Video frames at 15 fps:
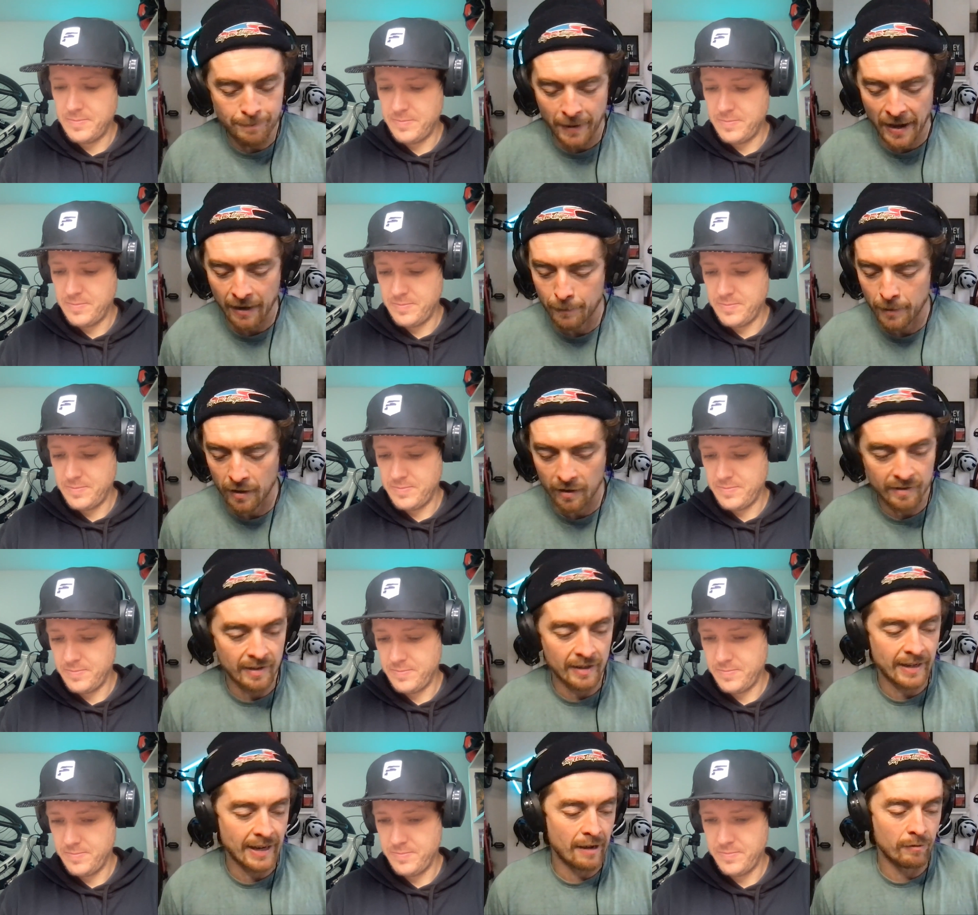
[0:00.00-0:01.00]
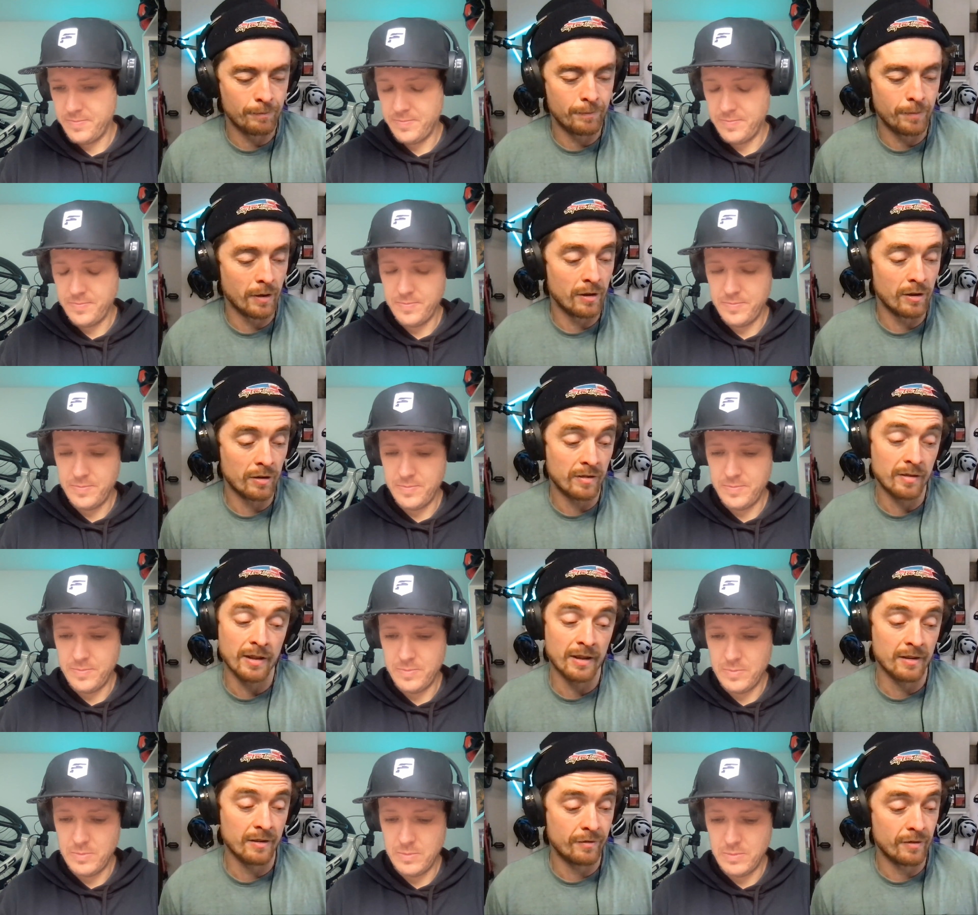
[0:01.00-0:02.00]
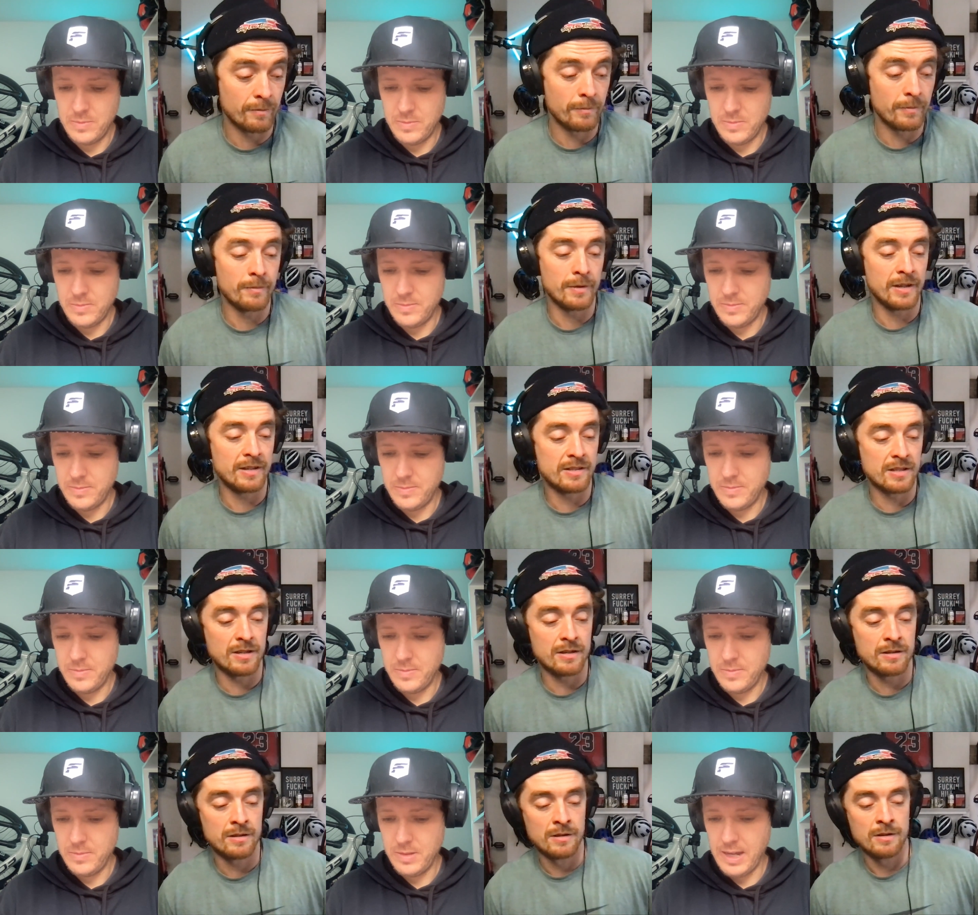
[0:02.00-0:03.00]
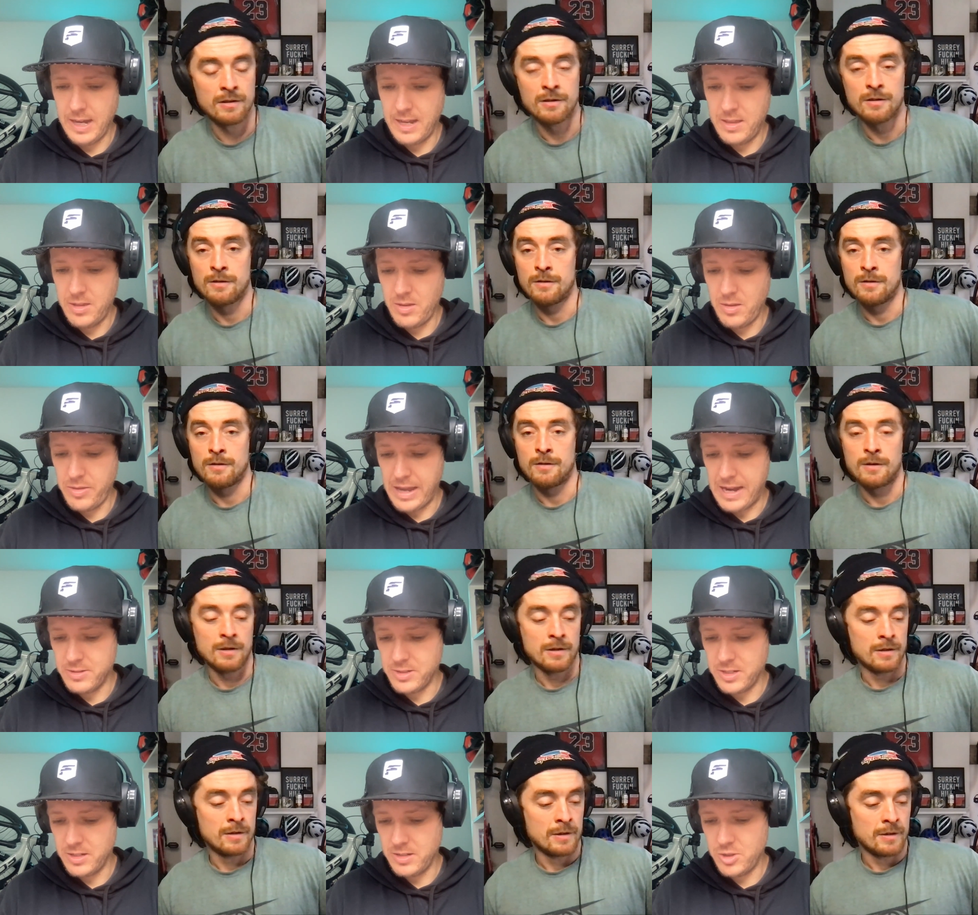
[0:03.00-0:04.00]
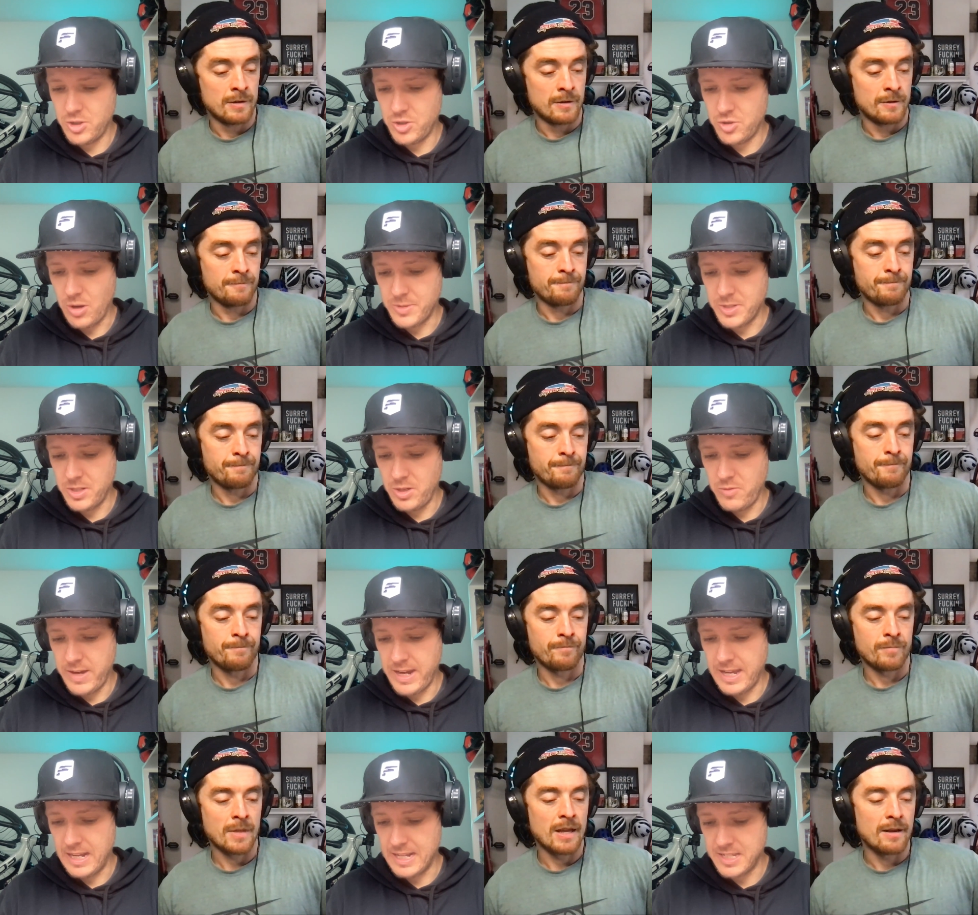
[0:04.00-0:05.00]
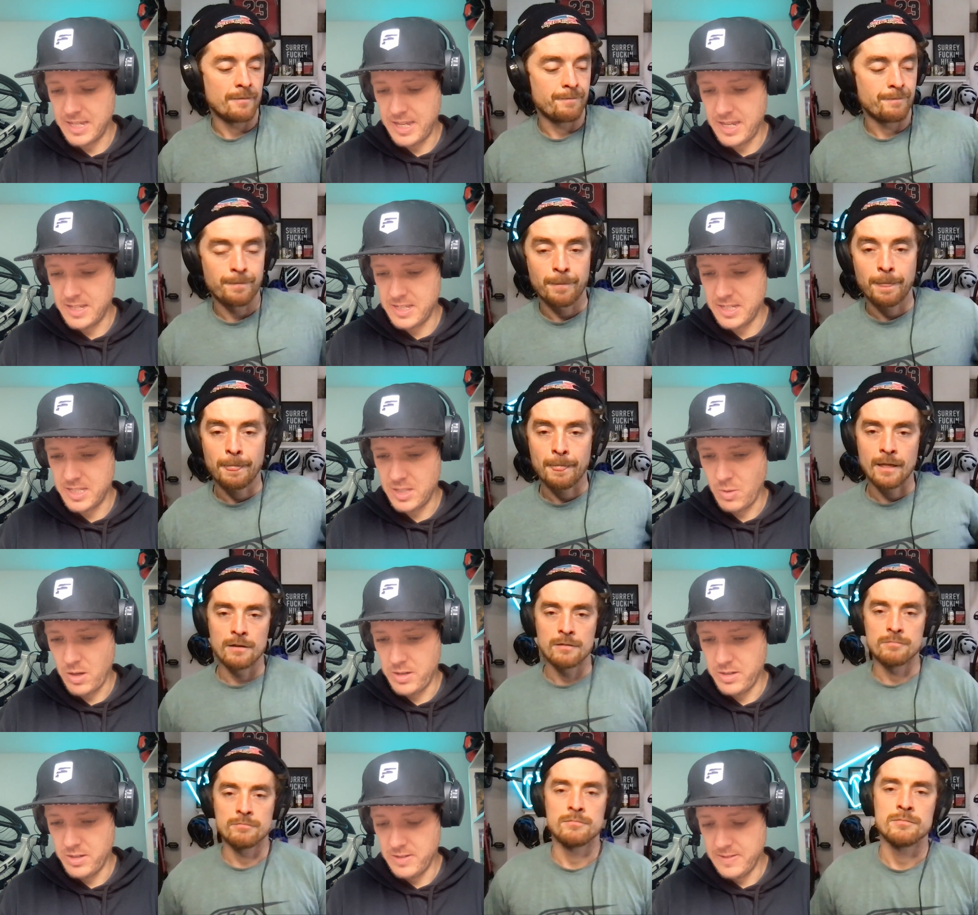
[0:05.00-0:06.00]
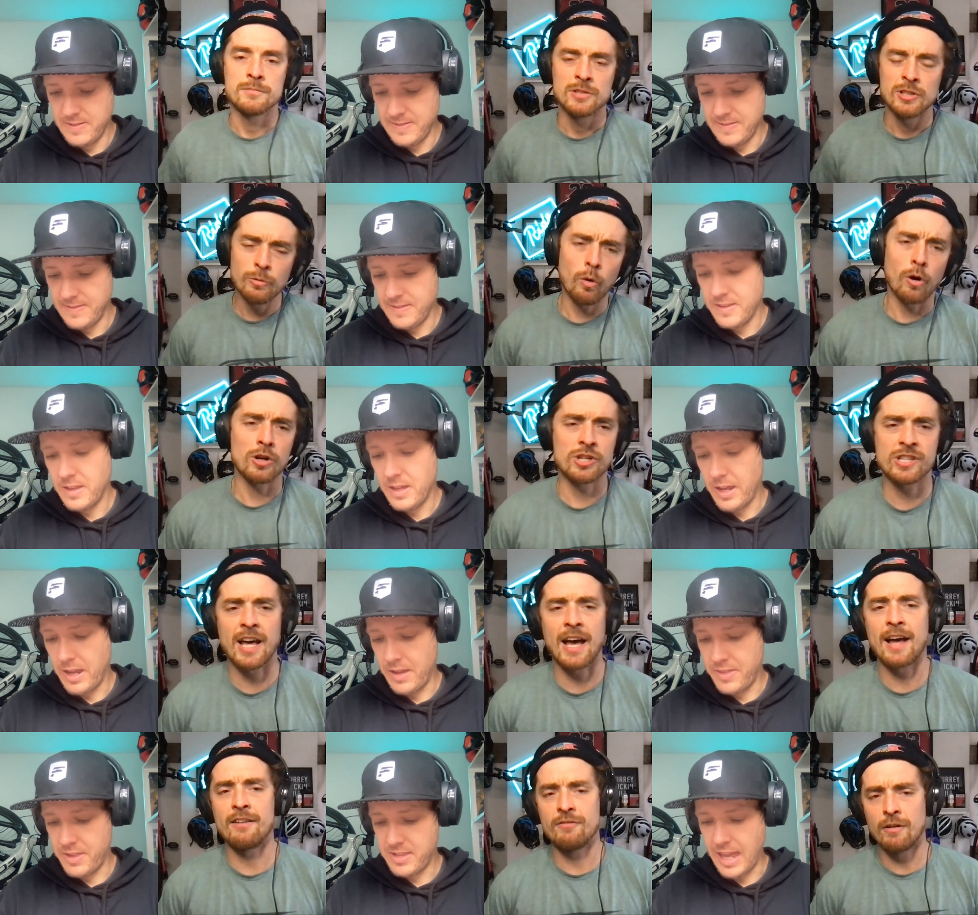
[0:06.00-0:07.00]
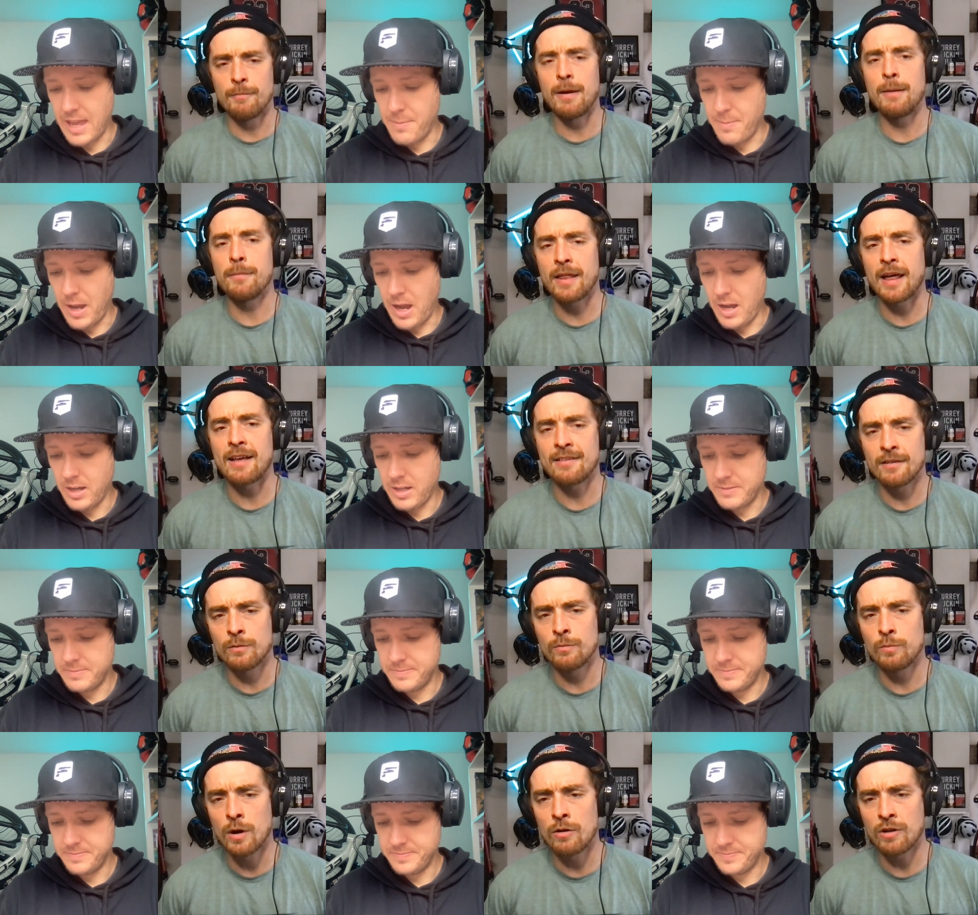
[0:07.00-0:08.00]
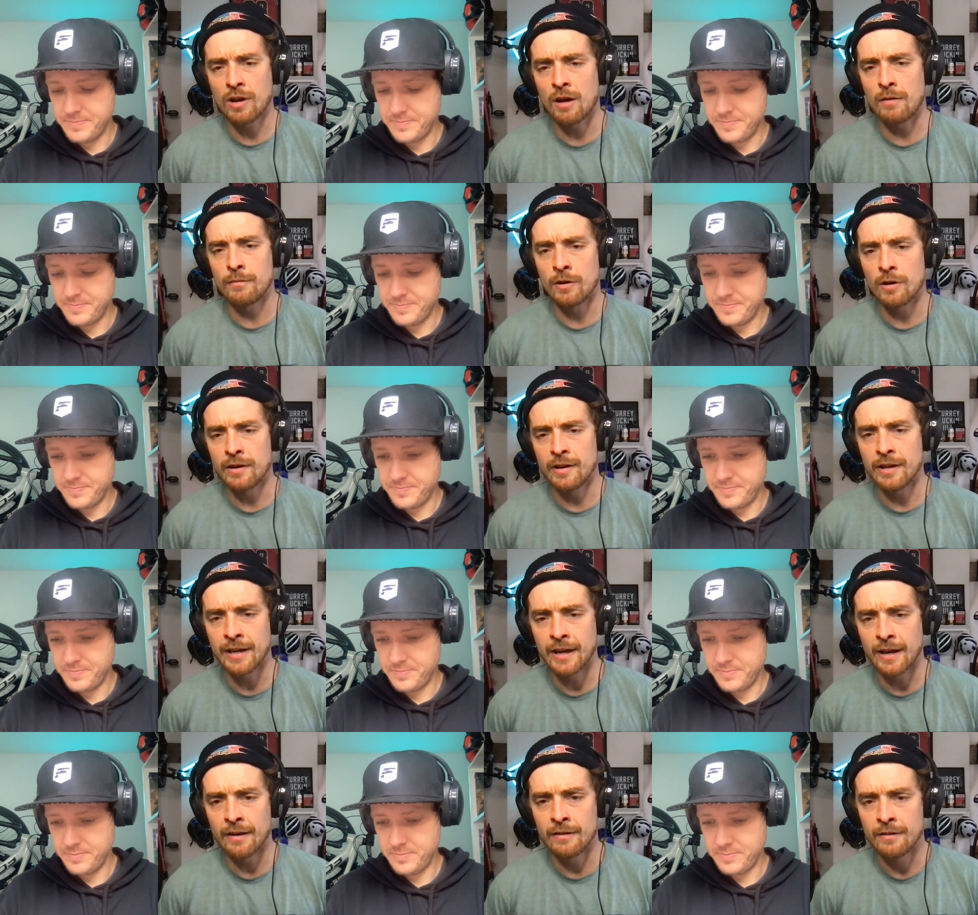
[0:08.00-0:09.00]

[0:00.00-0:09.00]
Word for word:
Speaker 1: back amongst it now by the looks of things from his. Uh...
Speaker 2: Kade two thousand just drops a new reel, has he? Is this the one? You watch that. remember park. that's
Speaker 1: a World Cup rider, yeah.